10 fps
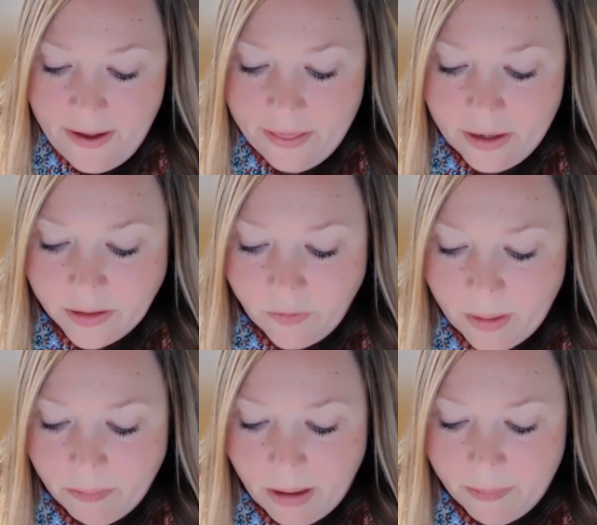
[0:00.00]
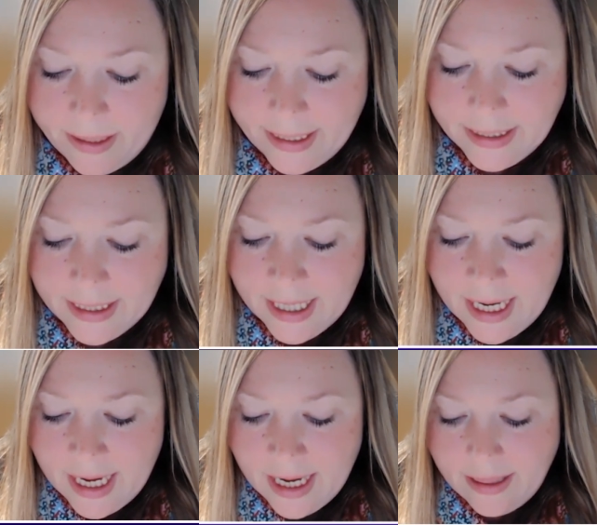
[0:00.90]
those have been published.
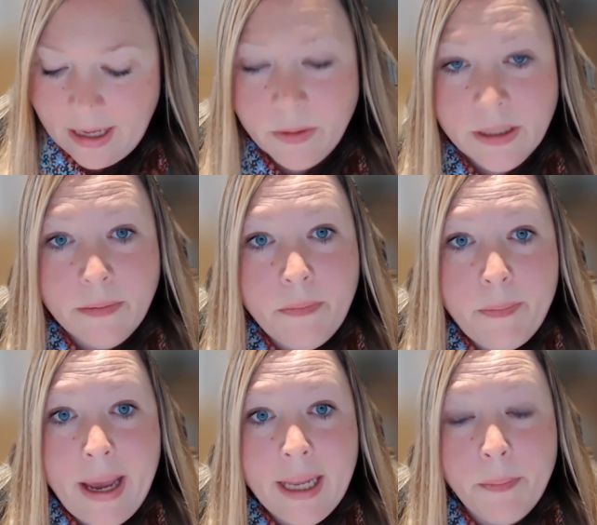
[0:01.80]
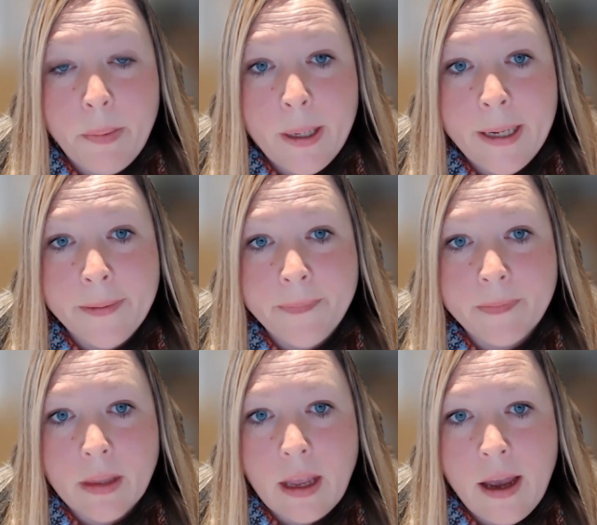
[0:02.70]
There was a paper
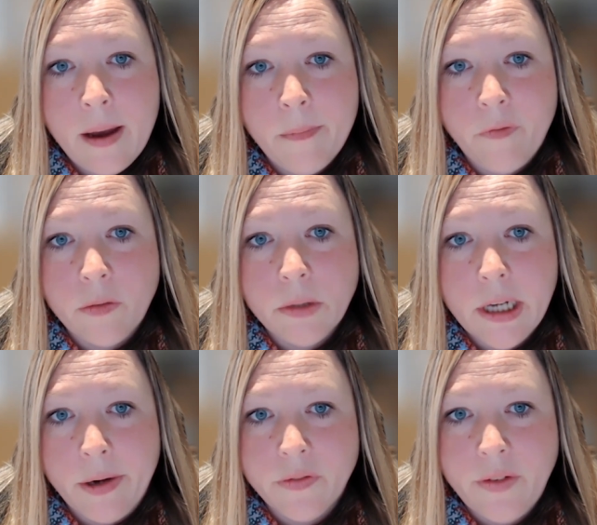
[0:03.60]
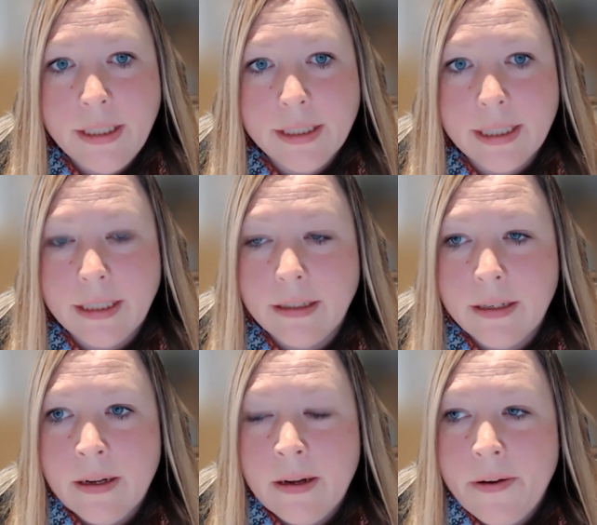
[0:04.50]
from Charles Vincent
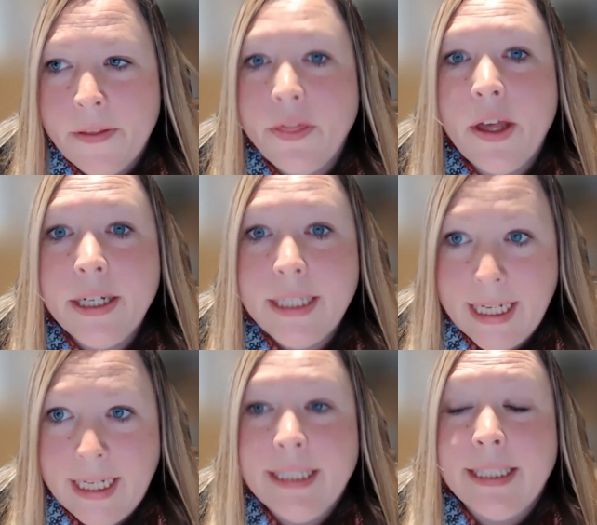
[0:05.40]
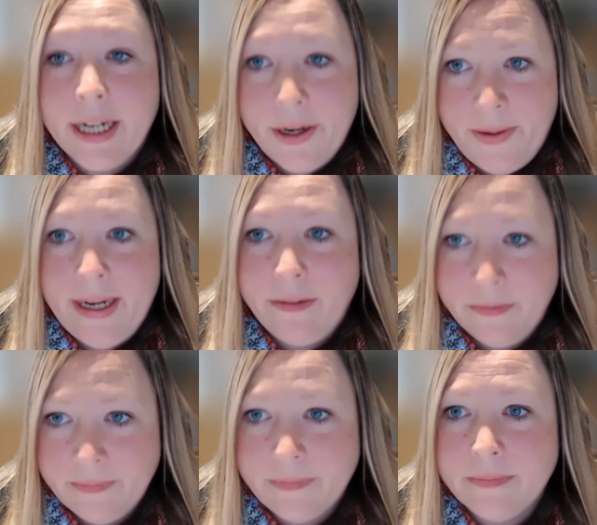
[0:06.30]
30 years ago now,
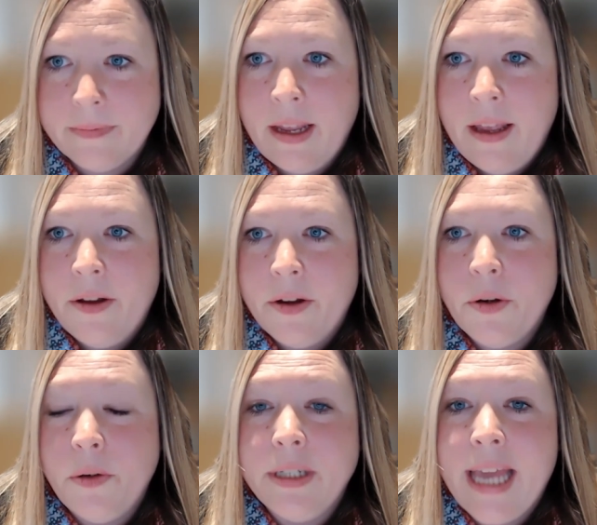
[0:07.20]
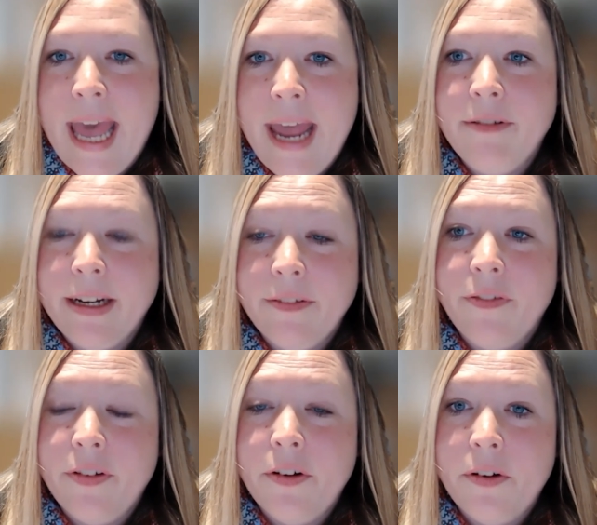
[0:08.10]
called Caring
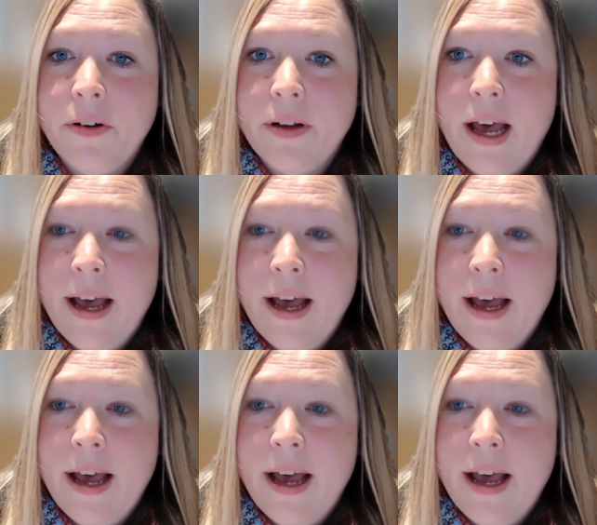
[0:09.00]
for